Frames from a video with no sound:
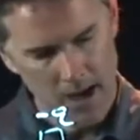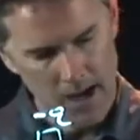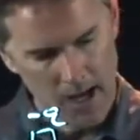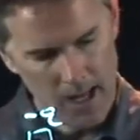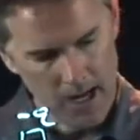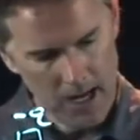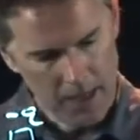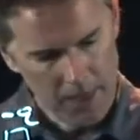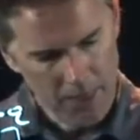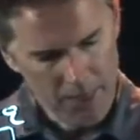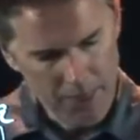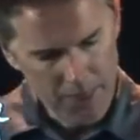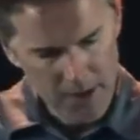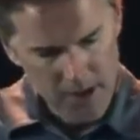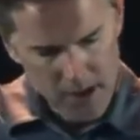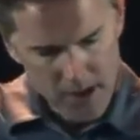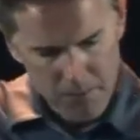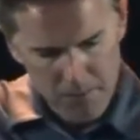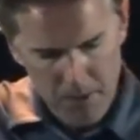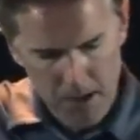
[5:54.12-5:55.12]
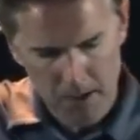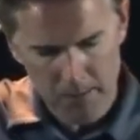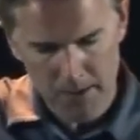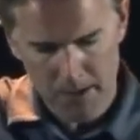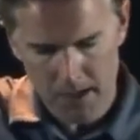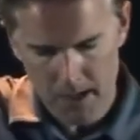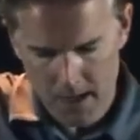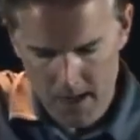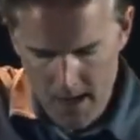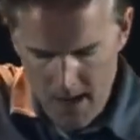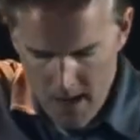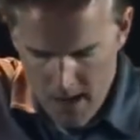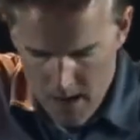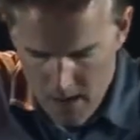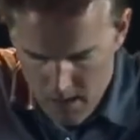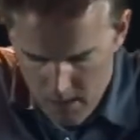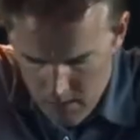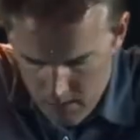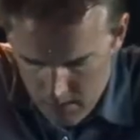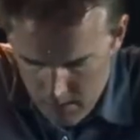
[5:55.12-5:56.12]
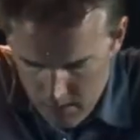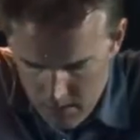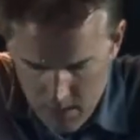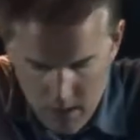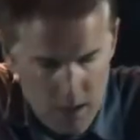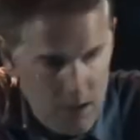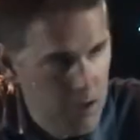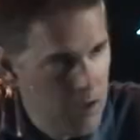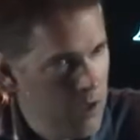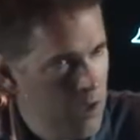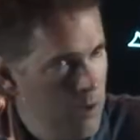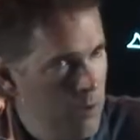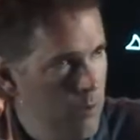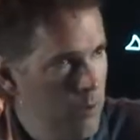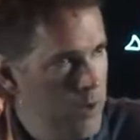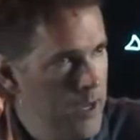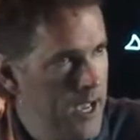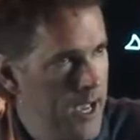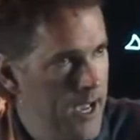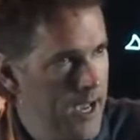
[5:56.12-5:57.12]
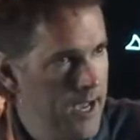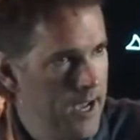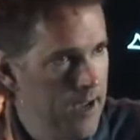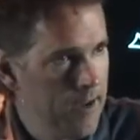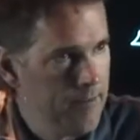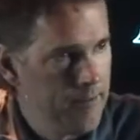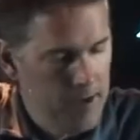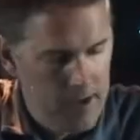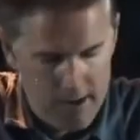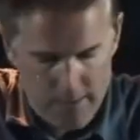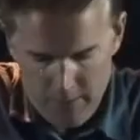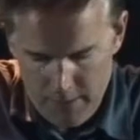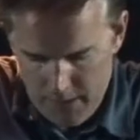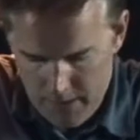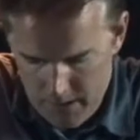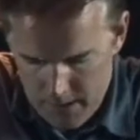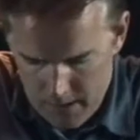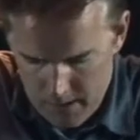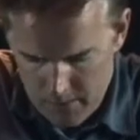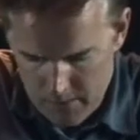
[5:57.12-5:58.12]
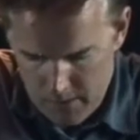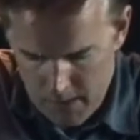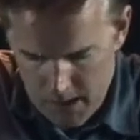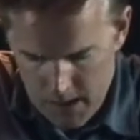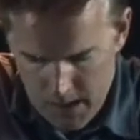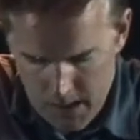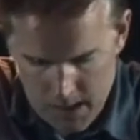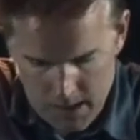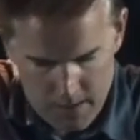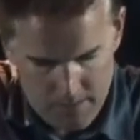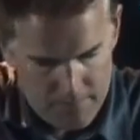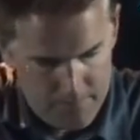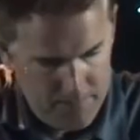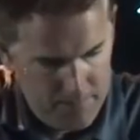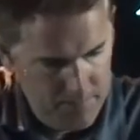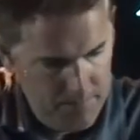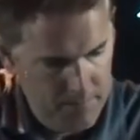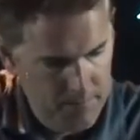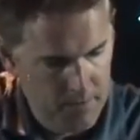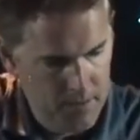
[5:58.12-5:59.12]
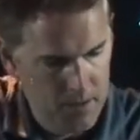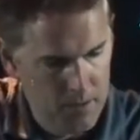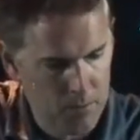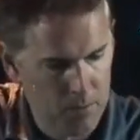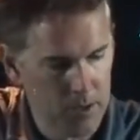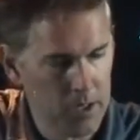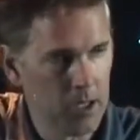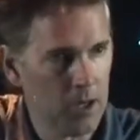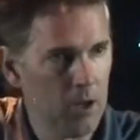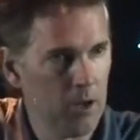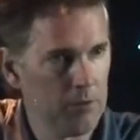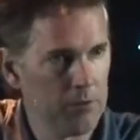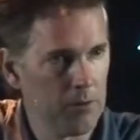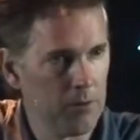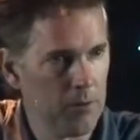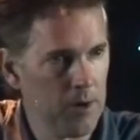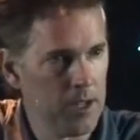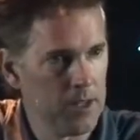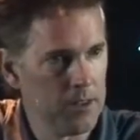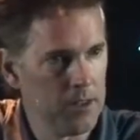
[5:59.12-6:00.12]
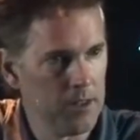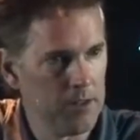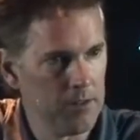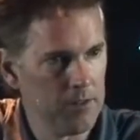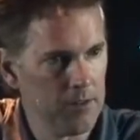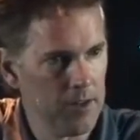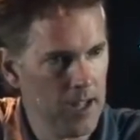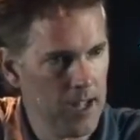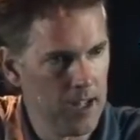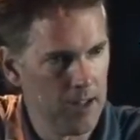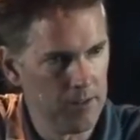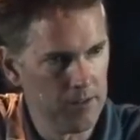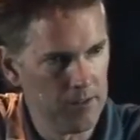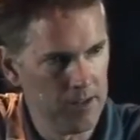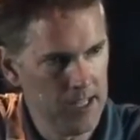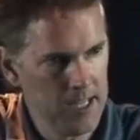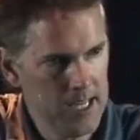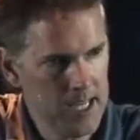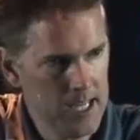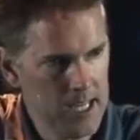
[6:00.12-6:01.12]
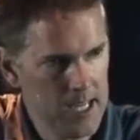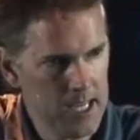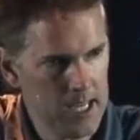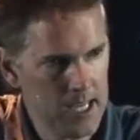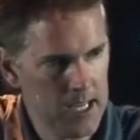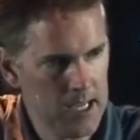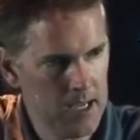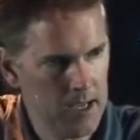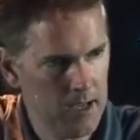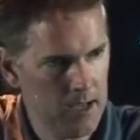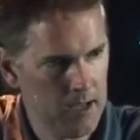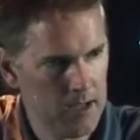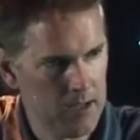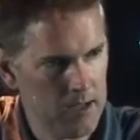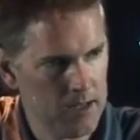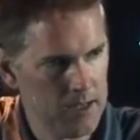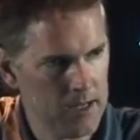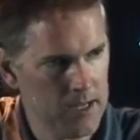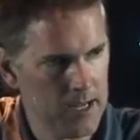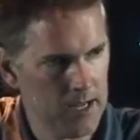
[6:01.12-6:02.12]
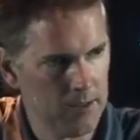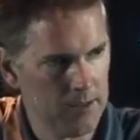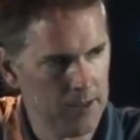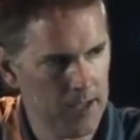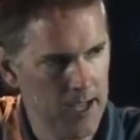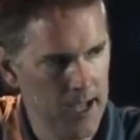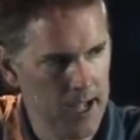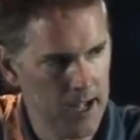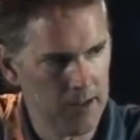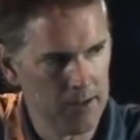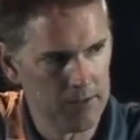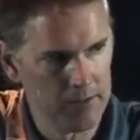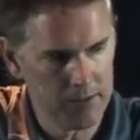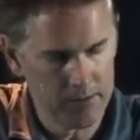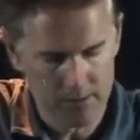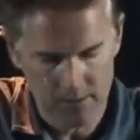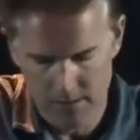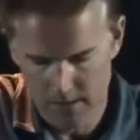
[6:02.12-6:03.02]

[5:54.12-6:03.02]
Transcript: And I think maybe now we have everything we need. We can also write this as E delta S.